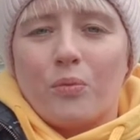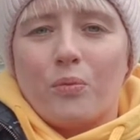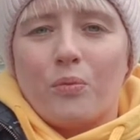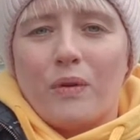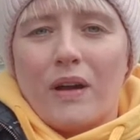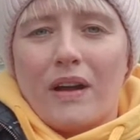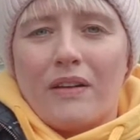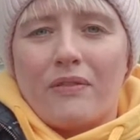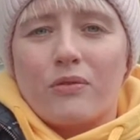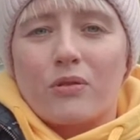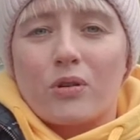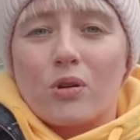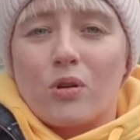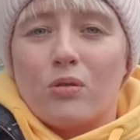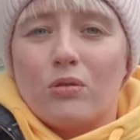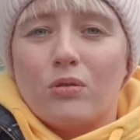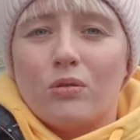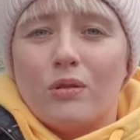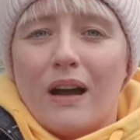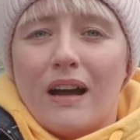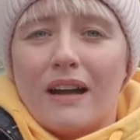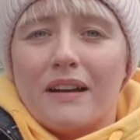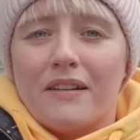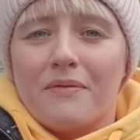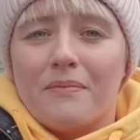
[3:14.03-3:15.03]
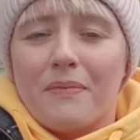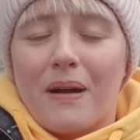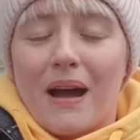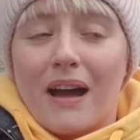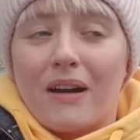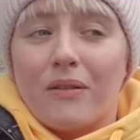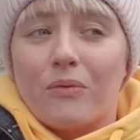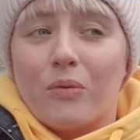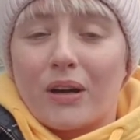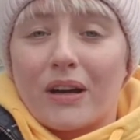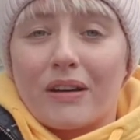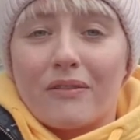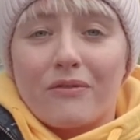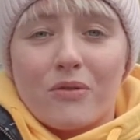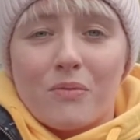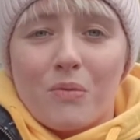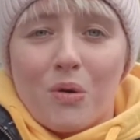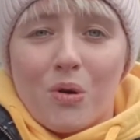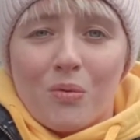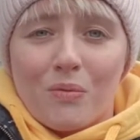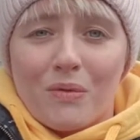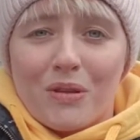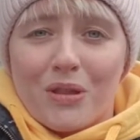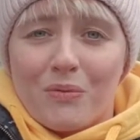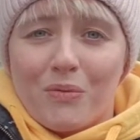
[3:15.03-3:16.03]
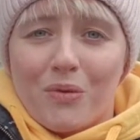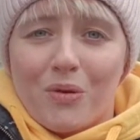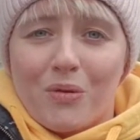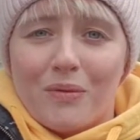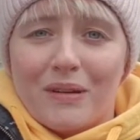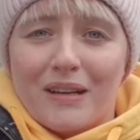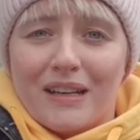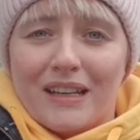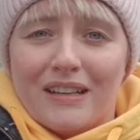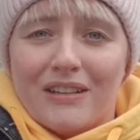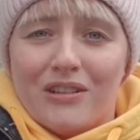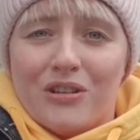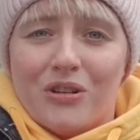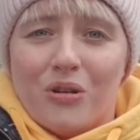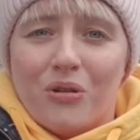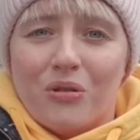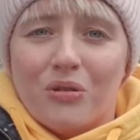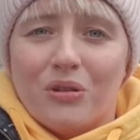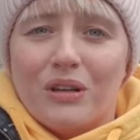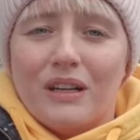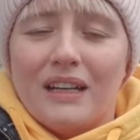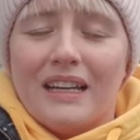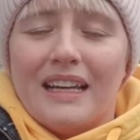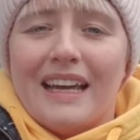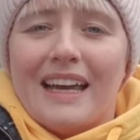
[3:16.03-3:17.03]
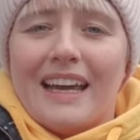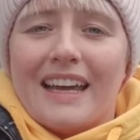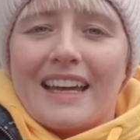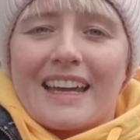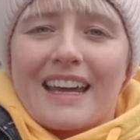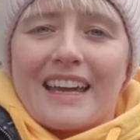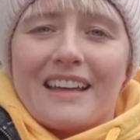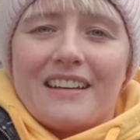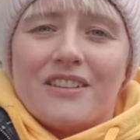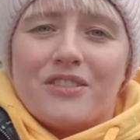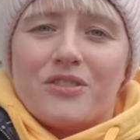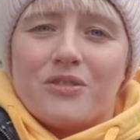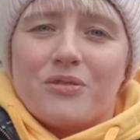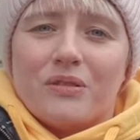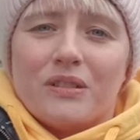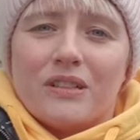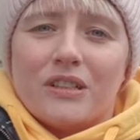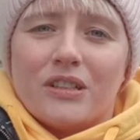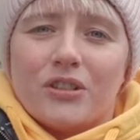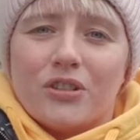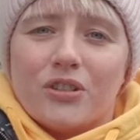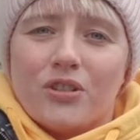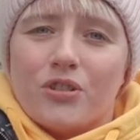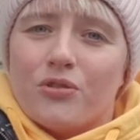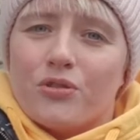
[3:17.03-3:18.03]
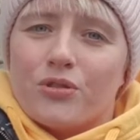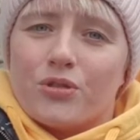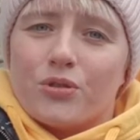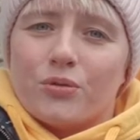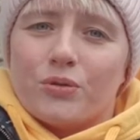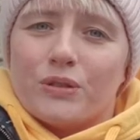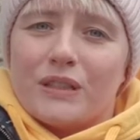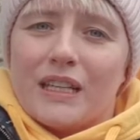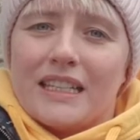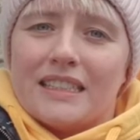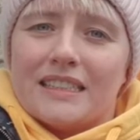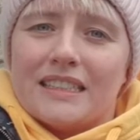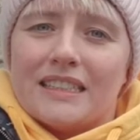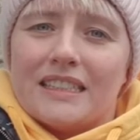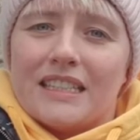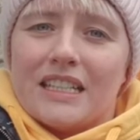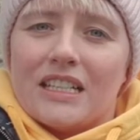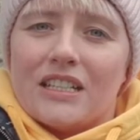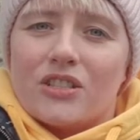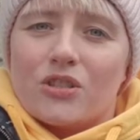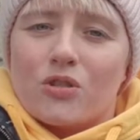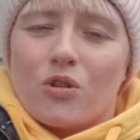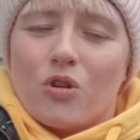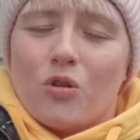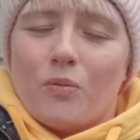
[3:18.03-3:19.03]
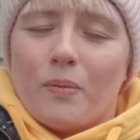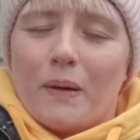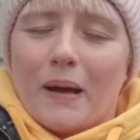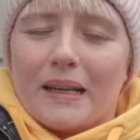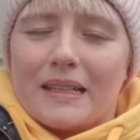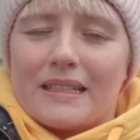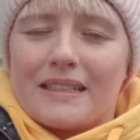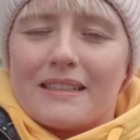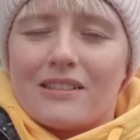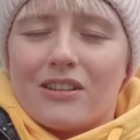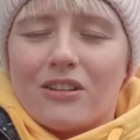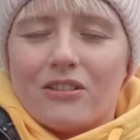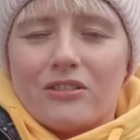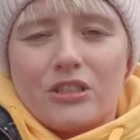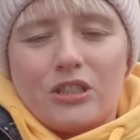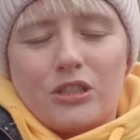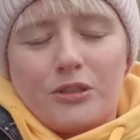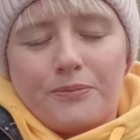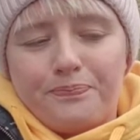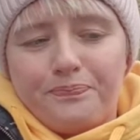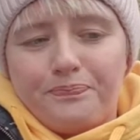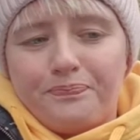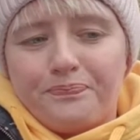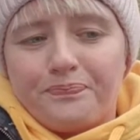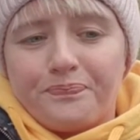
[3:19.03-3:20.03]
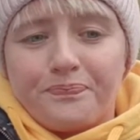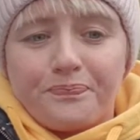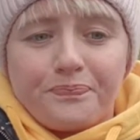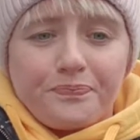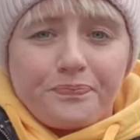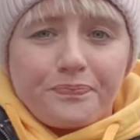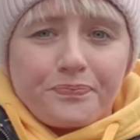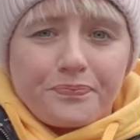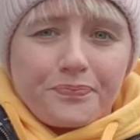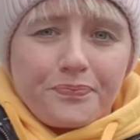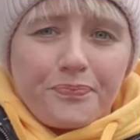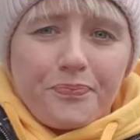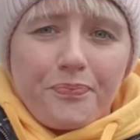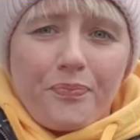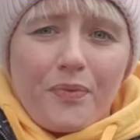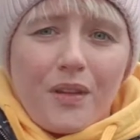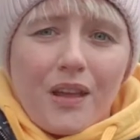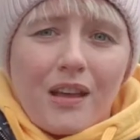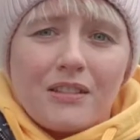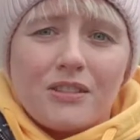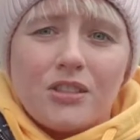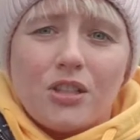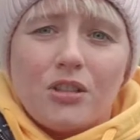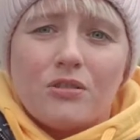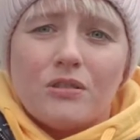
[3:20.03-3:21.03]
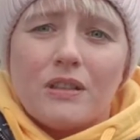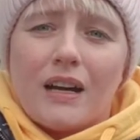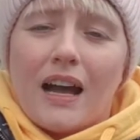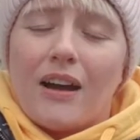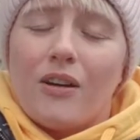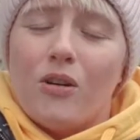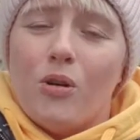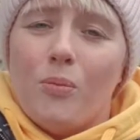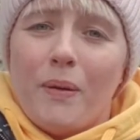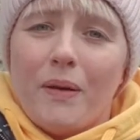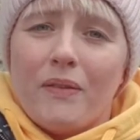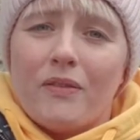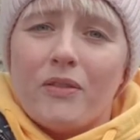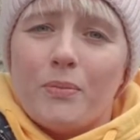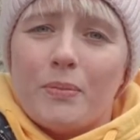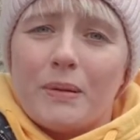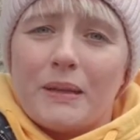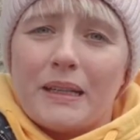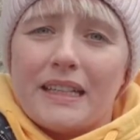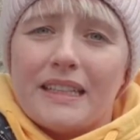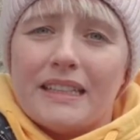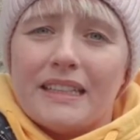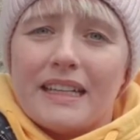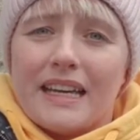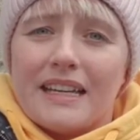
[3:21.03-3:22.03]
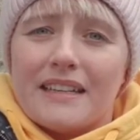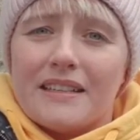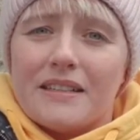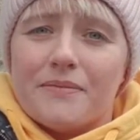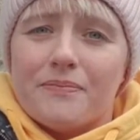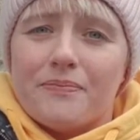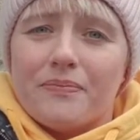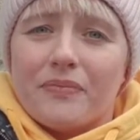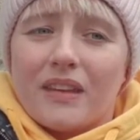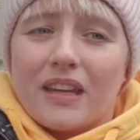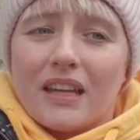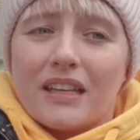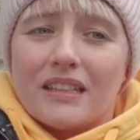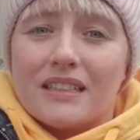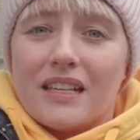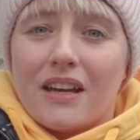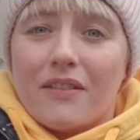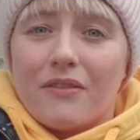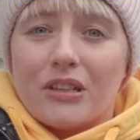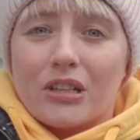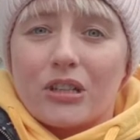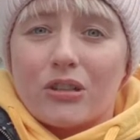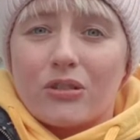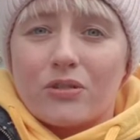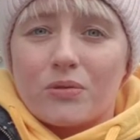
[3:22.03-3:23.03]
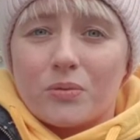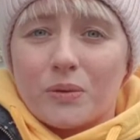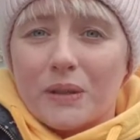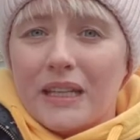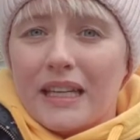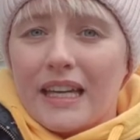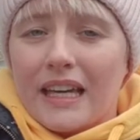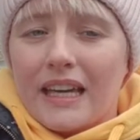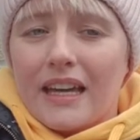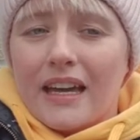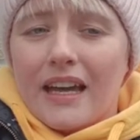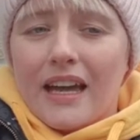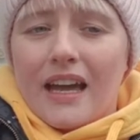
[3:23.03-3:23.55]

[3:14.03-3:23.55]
If we're all at working from home at the moment and not kind of doing our usual day-to-day job as such. So I hope everybody is having a good week.